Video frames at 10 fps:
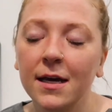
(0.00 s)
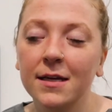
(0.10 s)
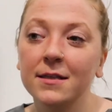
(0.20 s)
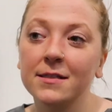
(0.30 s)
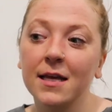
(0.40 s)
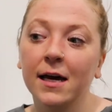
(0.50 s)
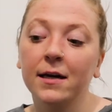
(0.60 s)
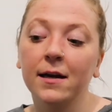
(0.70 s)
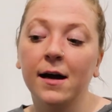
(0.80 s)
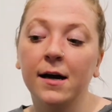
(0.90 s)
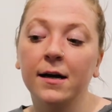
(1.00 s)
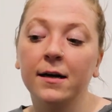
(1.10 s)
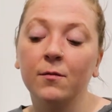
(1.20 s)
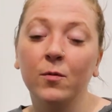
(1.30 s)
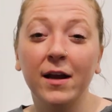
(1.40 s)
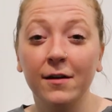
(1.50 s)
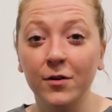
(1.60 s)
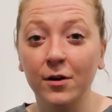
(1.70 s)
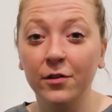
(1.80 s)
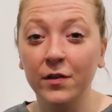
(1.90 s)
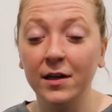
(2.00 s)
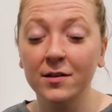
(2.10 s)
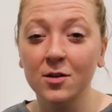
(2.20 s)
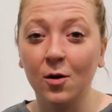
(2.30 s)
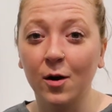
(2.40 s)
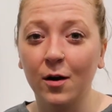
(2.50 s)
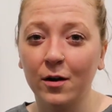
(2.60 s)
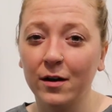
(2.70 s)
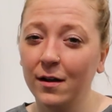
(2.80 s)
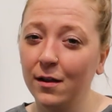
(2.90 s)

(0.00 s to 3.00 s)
is that uh, whenever things are